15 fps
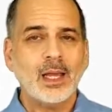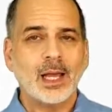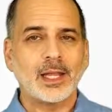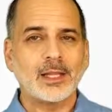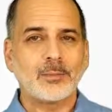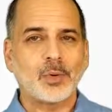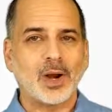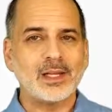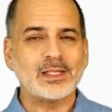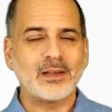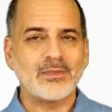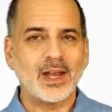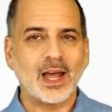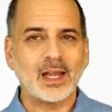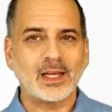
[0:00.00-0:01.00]
at the price
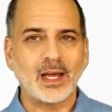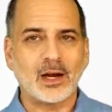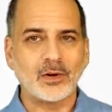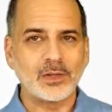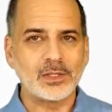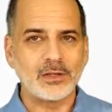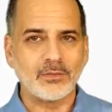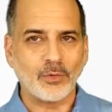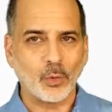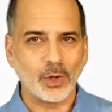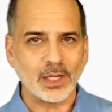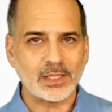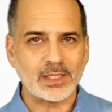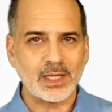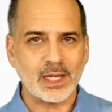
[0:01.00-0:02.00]
of
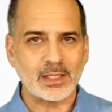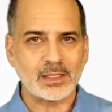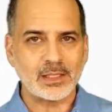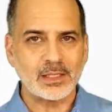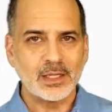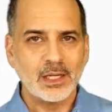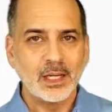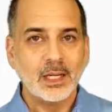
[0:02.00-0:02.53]
$9.40.